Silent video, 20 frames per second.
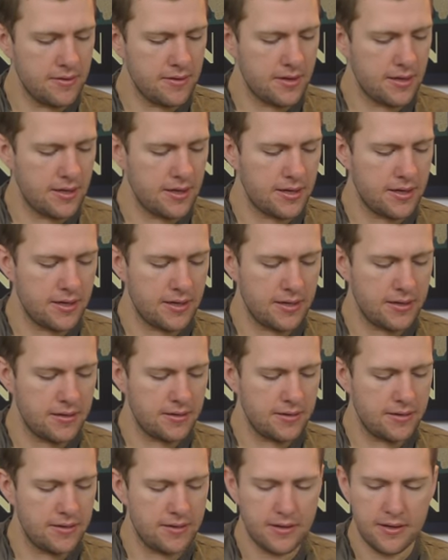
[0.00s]
Uh,
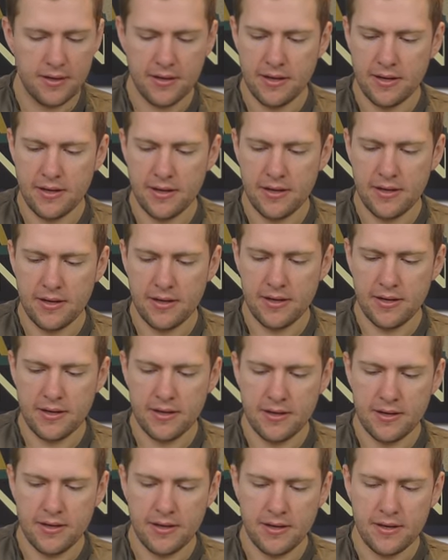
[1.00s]

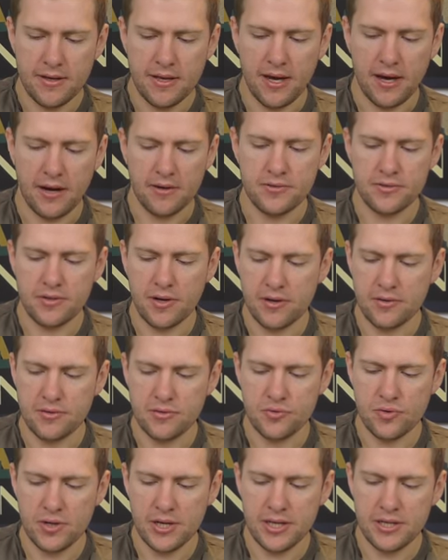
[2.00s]
yeah, I was I was
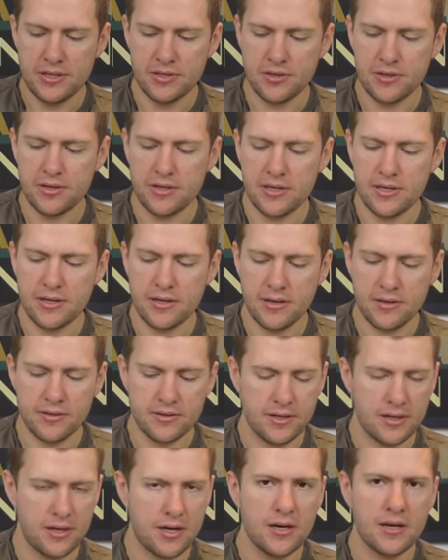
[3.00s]
really enjoying it. I was
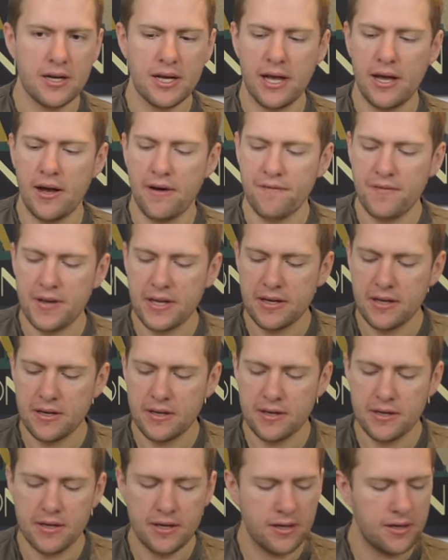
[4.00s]
like, okay, I think I'm
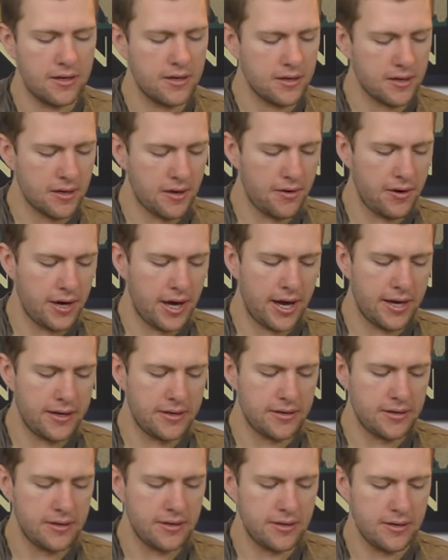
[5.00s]
gonna go ahead,
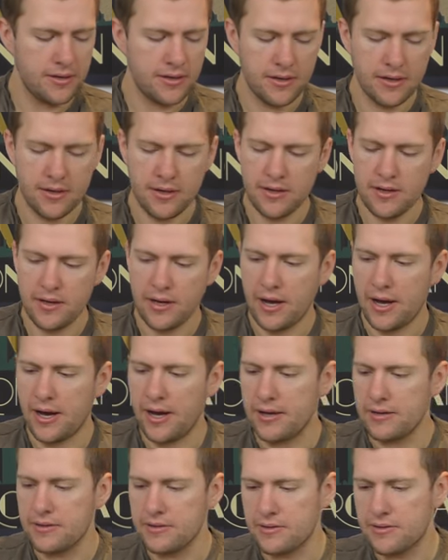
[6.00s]

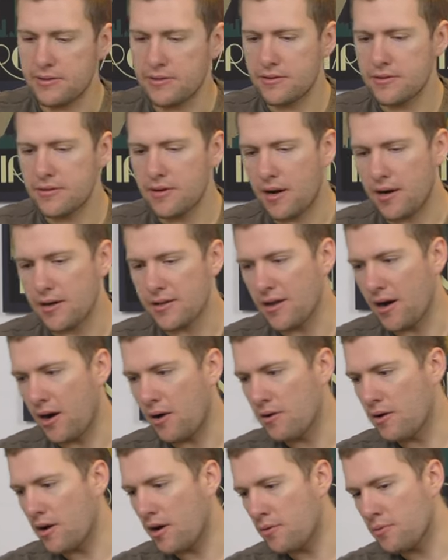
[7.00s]
and I, I
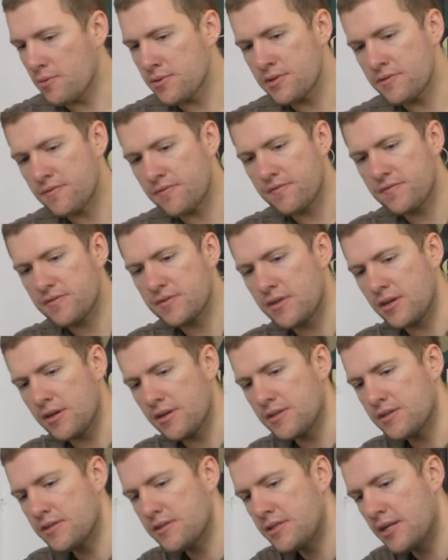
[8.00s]
I wasn't
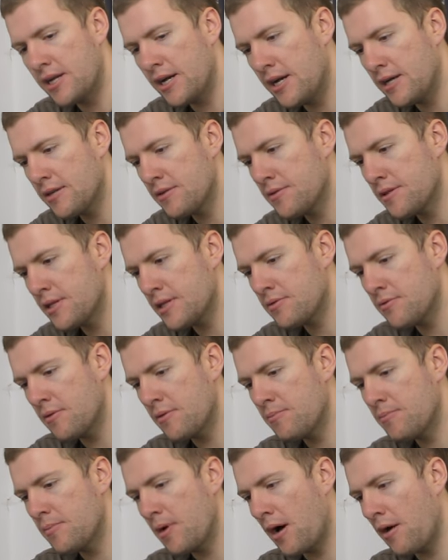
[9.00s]
like certain on this
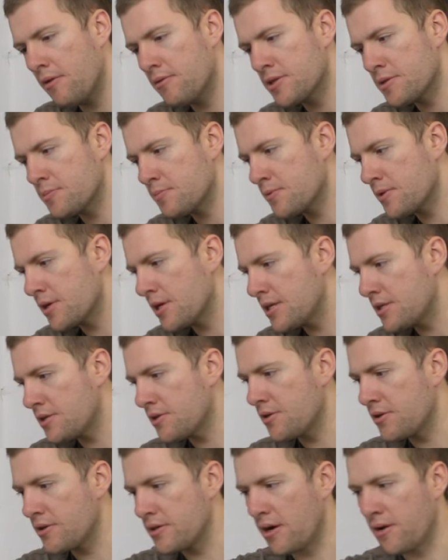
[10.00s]
one, but I was pretty
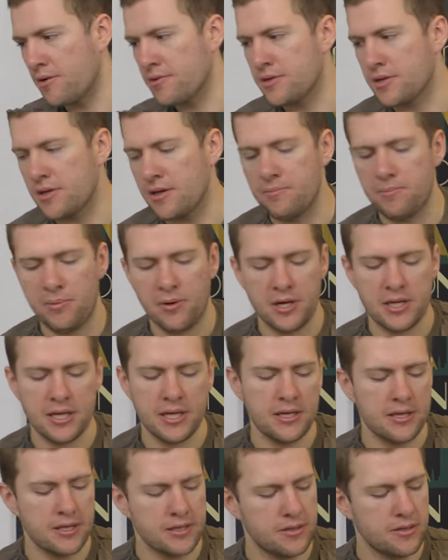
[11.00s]
sure I was at a point
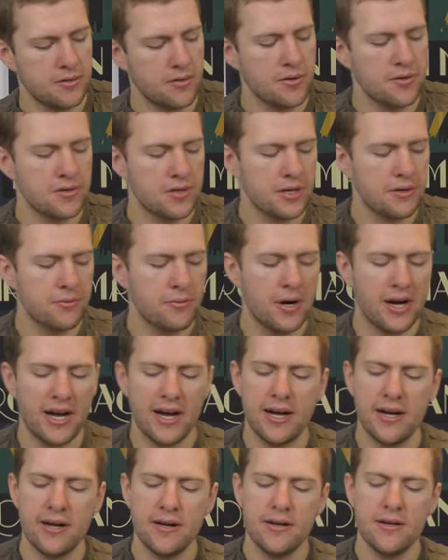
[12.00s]
in the story
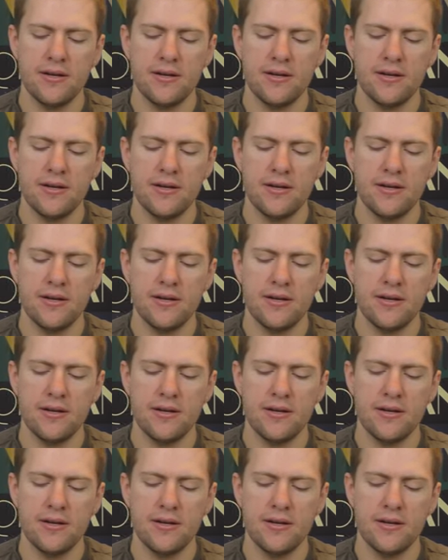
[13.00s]
where